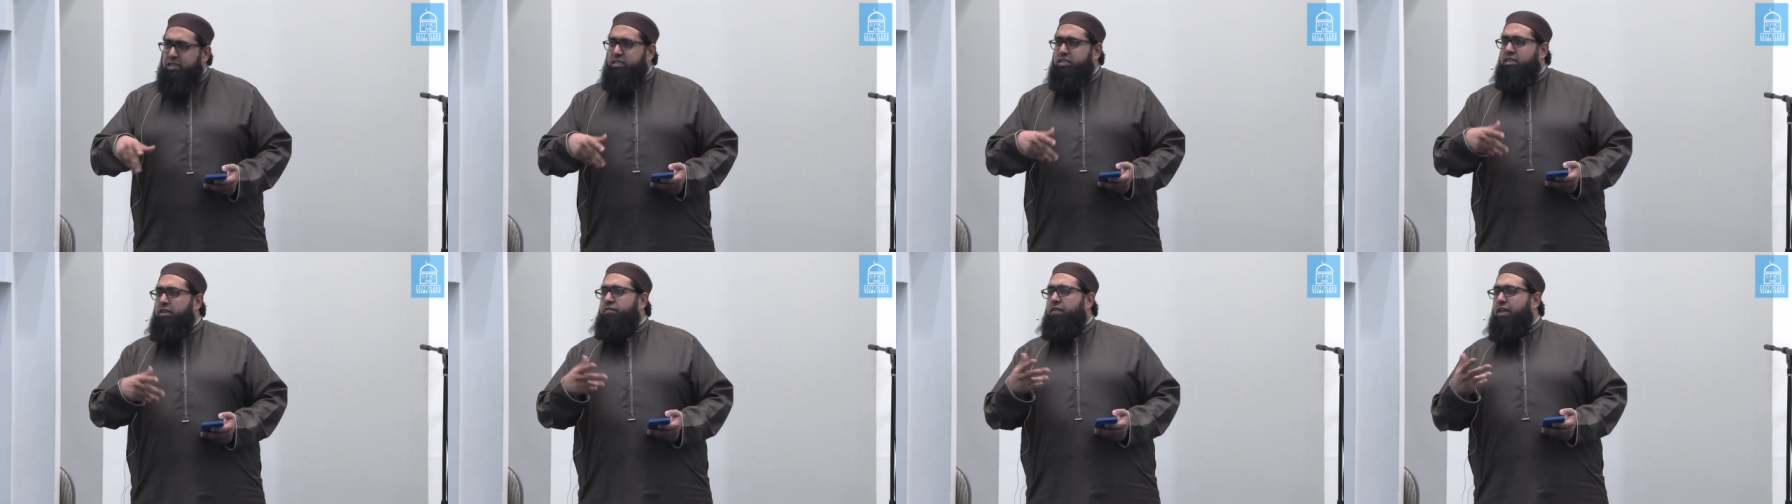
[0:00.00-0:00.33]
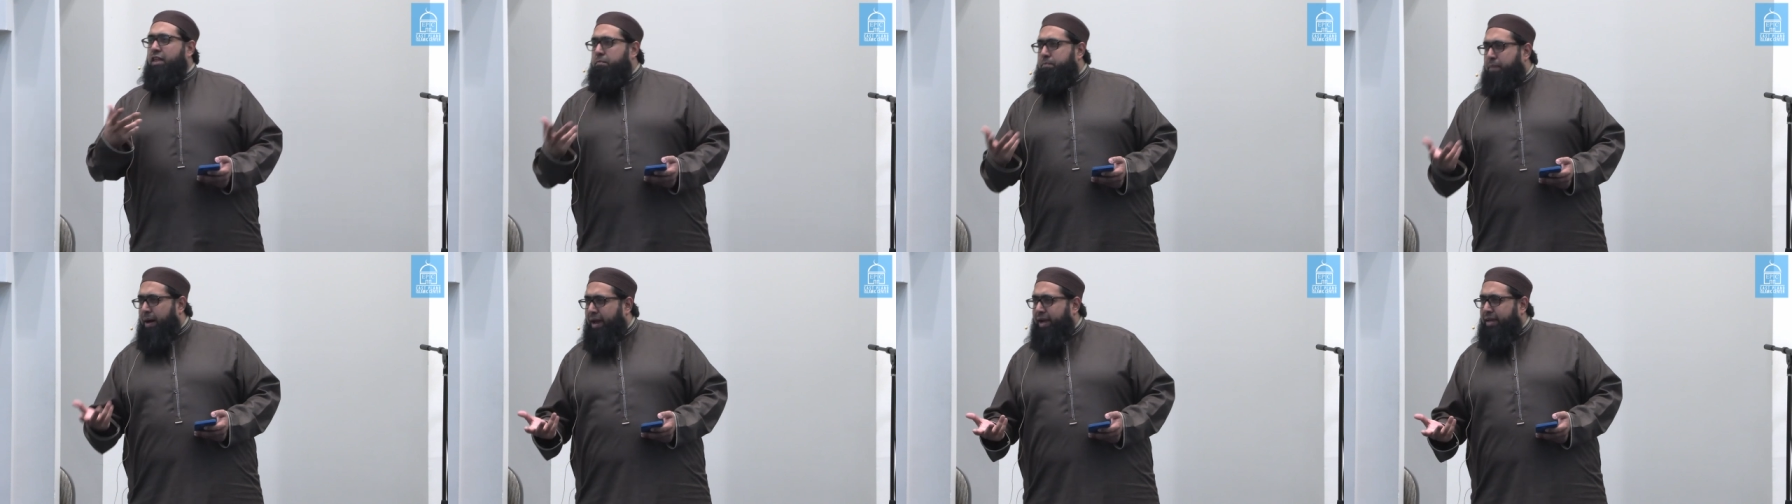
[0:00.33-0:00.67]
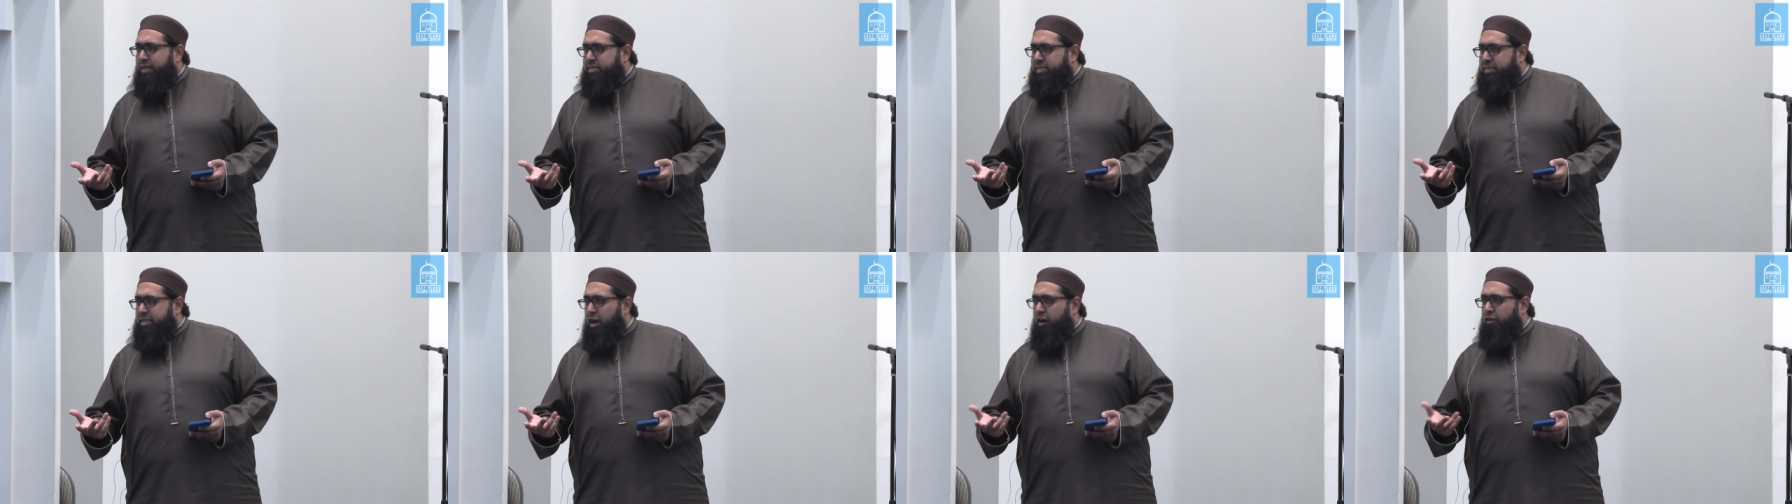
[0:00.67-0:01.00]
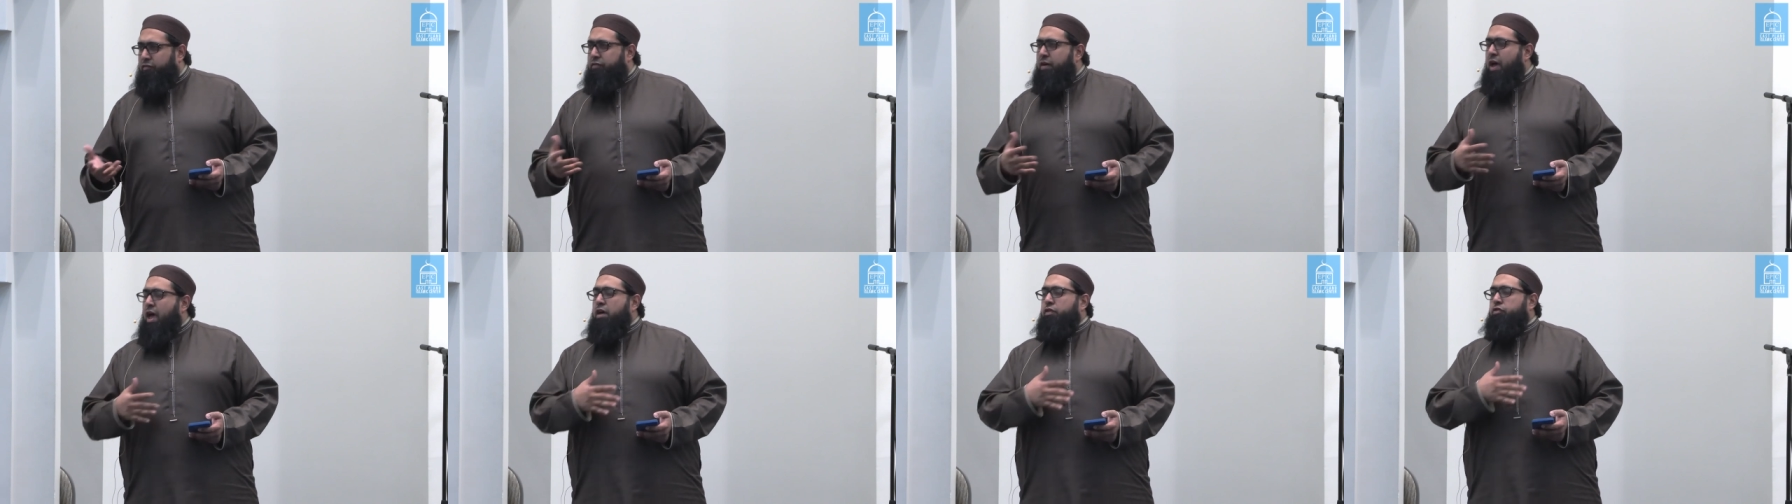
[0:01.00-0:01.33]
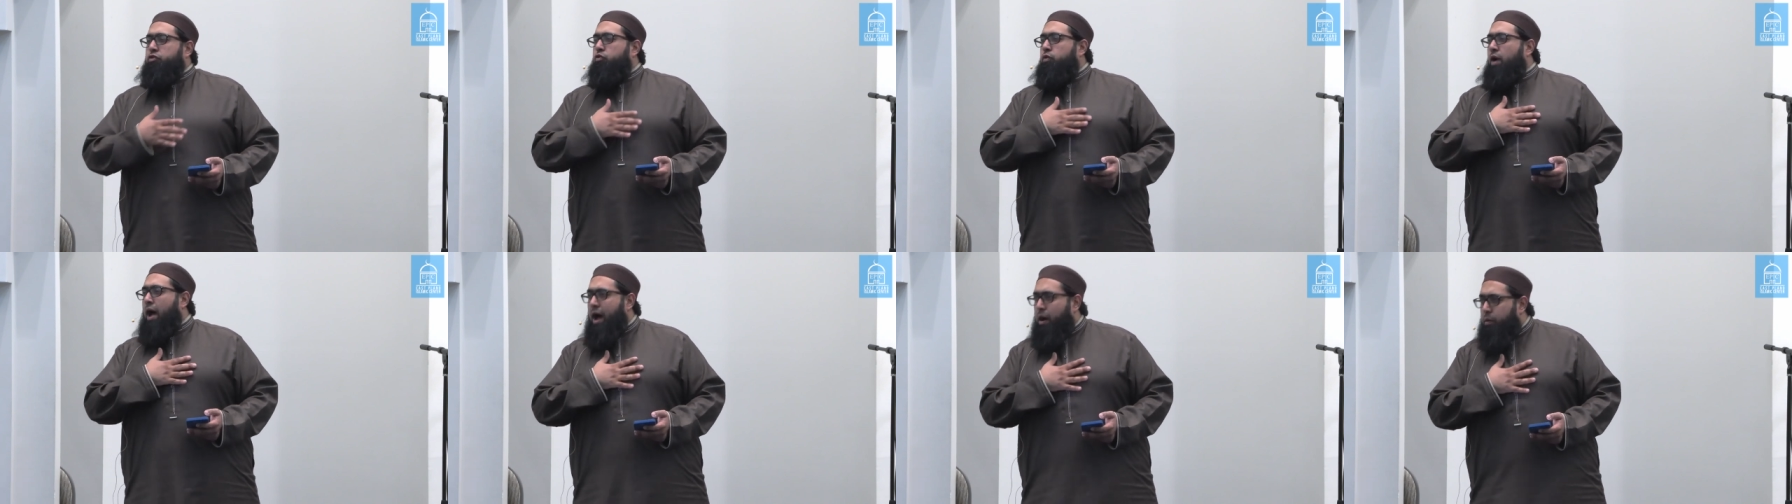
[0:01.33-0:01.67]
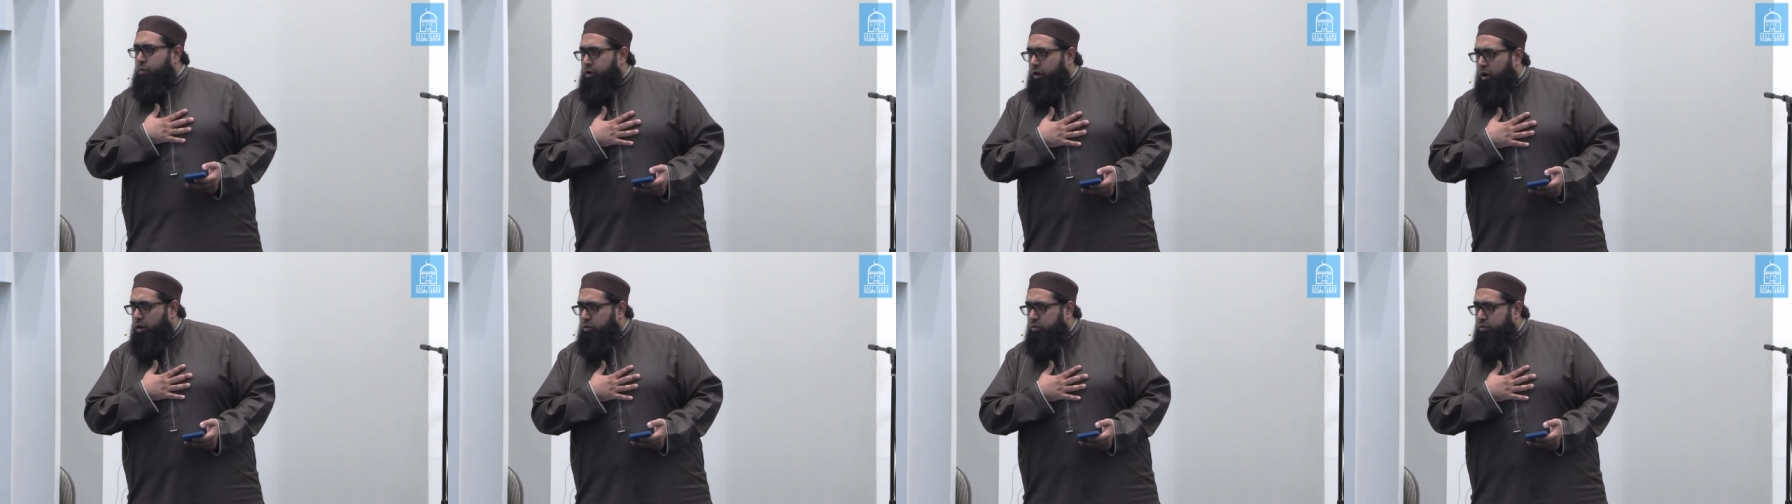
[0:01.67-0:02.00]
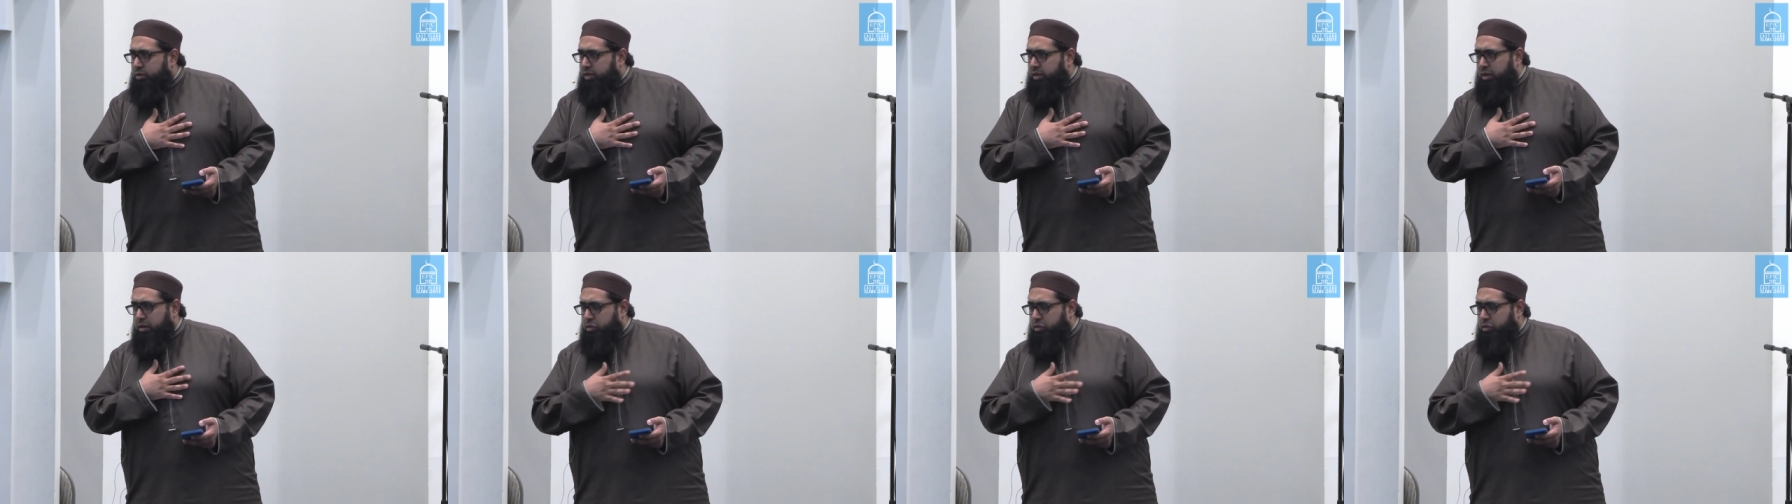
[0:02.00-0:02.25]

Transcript: just develop by itself through our own,